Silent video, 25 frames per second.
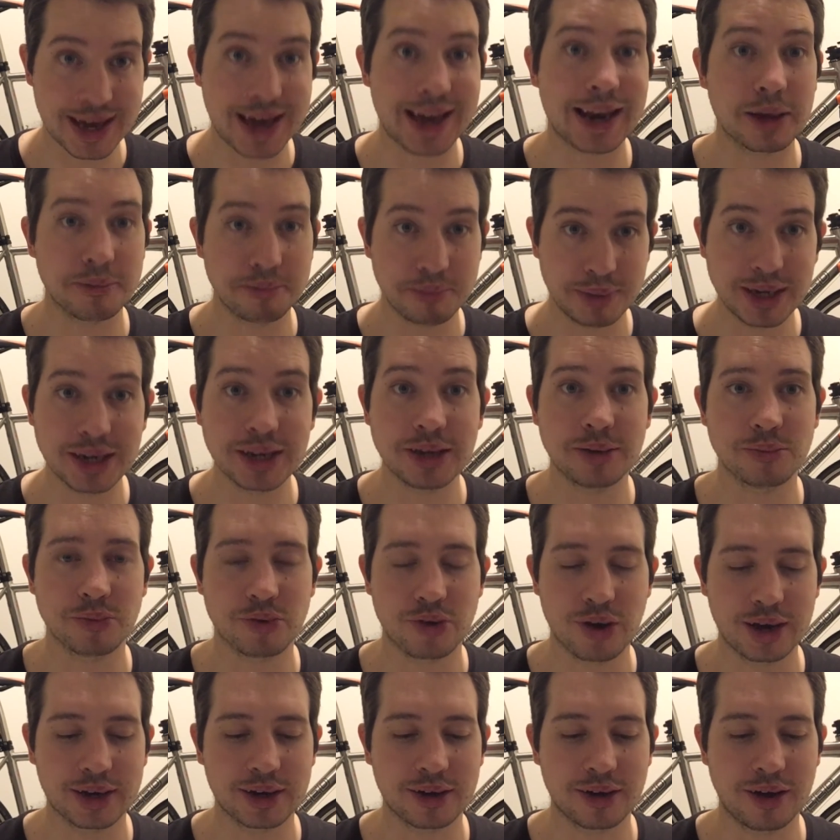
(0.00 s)
aluminium
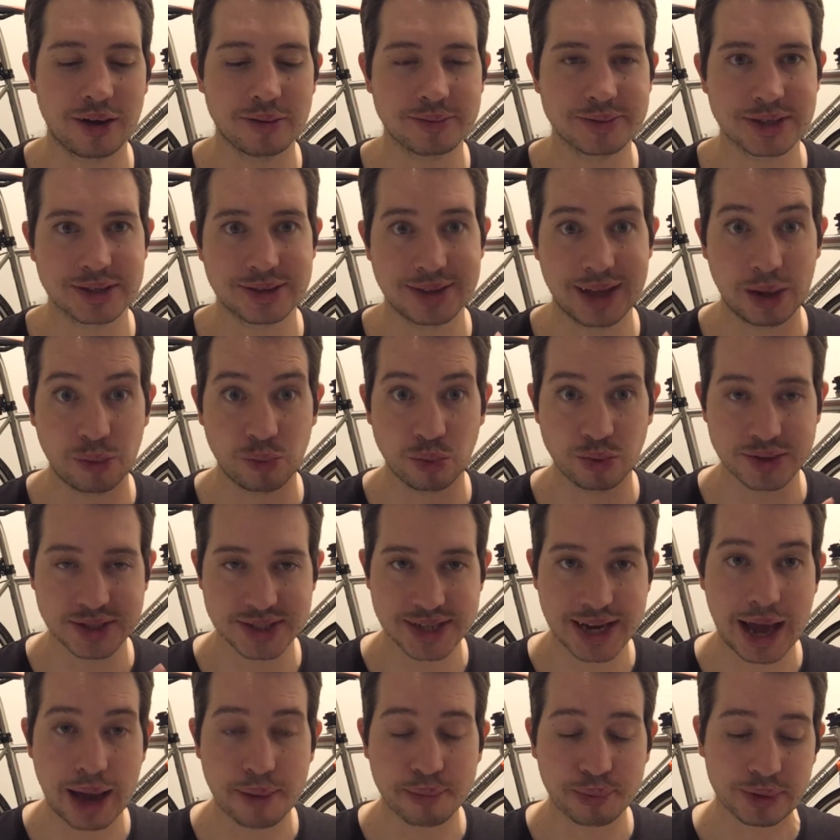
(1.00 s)
crank arms, they will
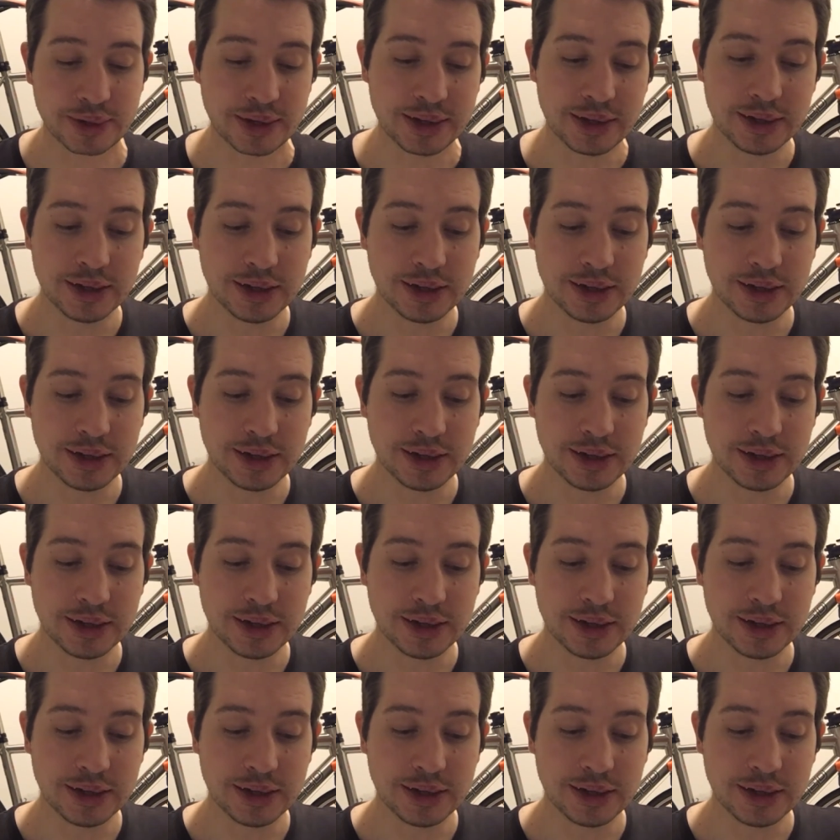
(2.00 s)
snap.